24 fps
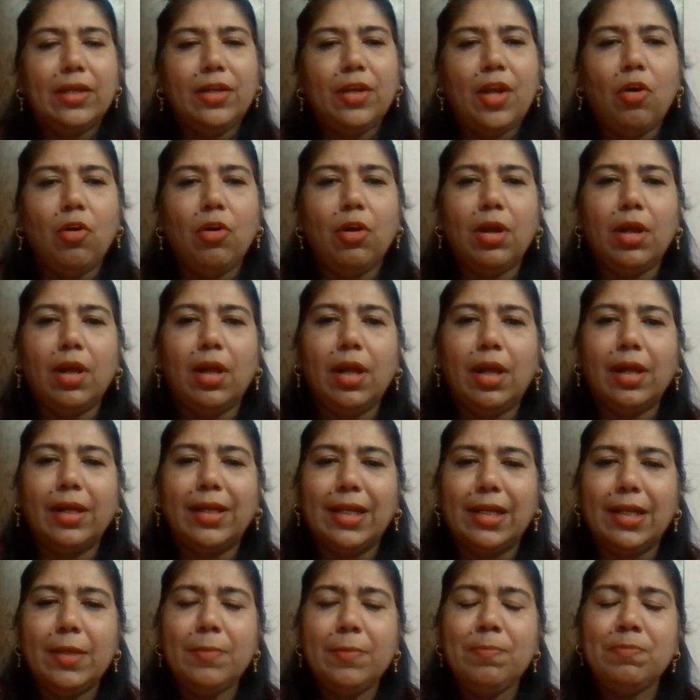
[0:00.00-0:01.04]
Now,
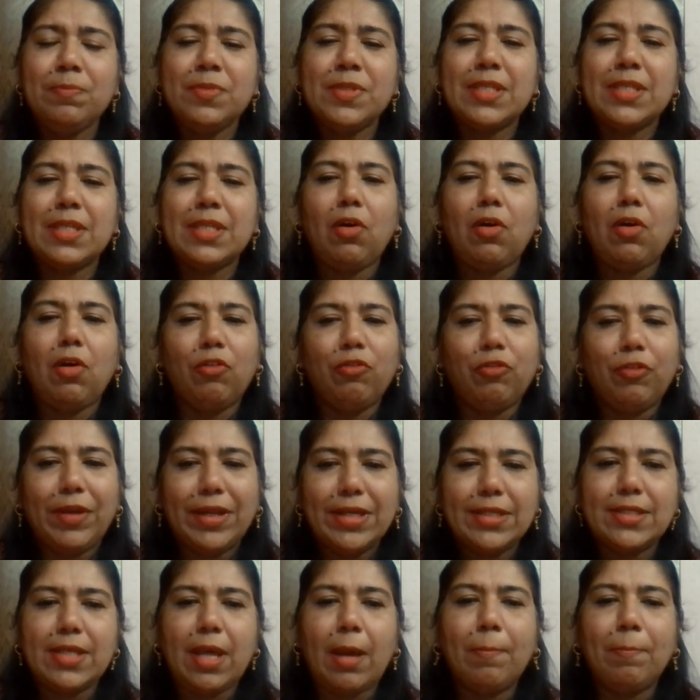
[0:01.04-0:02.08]
a glimpse of
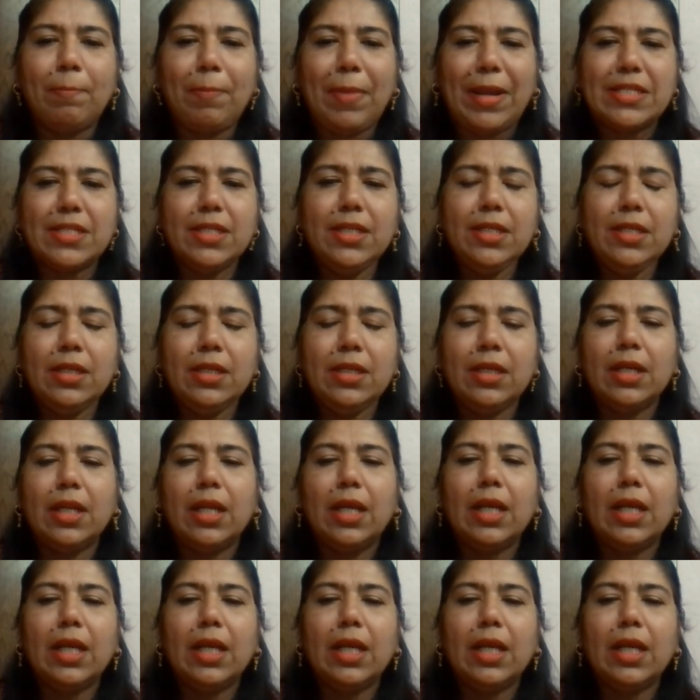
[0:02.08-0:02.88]
exam pattern.